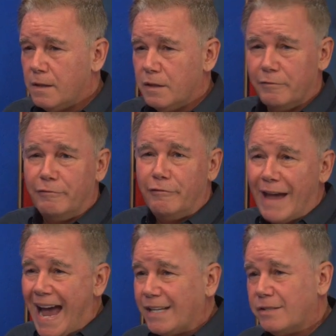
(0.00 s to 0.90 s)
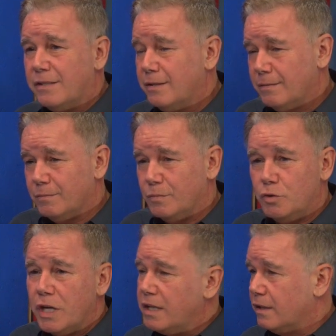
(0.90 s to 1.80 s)
the vast
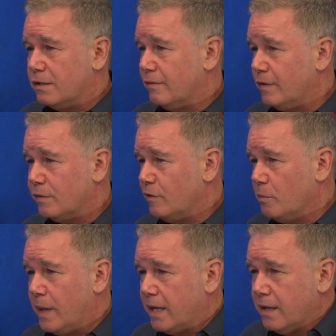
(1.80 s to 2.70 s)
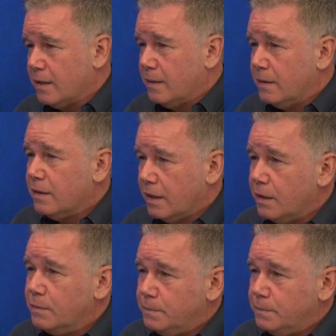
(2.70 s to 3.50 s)
genius of this filmmaking, you know.